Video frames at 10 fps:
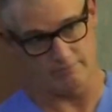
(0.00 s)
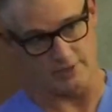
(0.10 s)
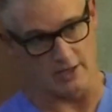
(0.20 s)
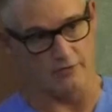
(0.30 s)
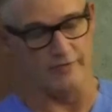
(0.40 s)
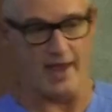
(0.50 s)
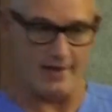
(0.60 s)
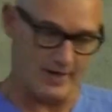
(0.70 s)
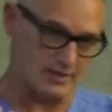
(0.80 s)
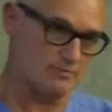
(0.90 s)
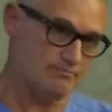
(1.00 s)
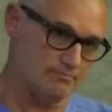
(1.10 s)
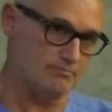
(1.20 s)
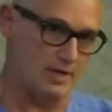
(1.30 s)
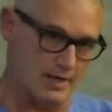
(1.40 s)
now that's
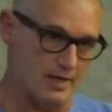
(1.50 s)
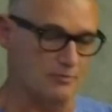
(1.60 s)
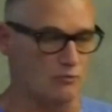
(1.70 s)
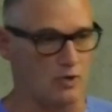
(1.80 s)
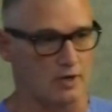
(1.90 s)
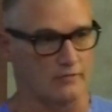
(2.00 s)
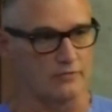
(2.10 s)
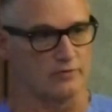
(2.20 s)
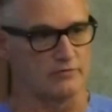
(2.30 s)
muddying up the water for